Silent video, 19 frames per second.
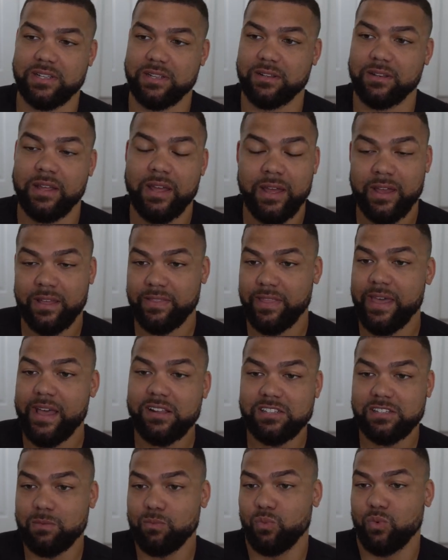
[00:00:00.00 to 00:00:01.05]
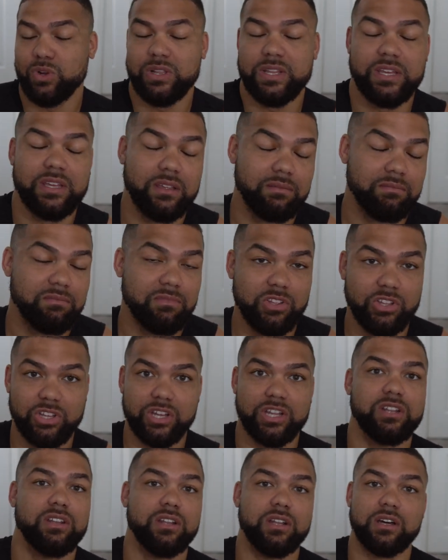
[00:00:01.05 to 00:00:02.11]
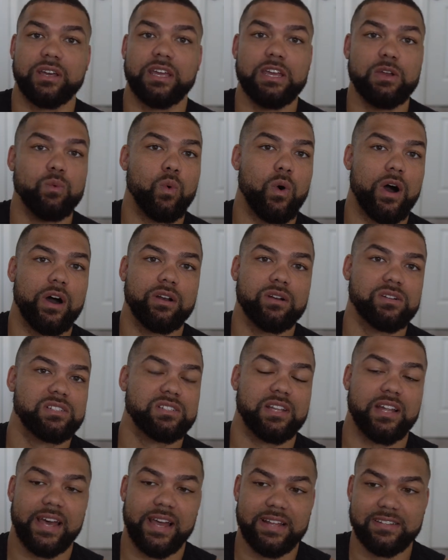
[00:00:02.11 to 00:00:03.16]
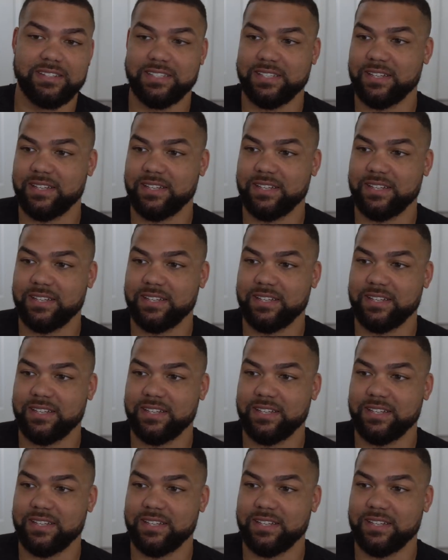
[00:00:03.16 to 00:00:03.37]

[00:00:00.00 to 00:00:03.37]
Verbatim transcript: And they had some really good looking water slides.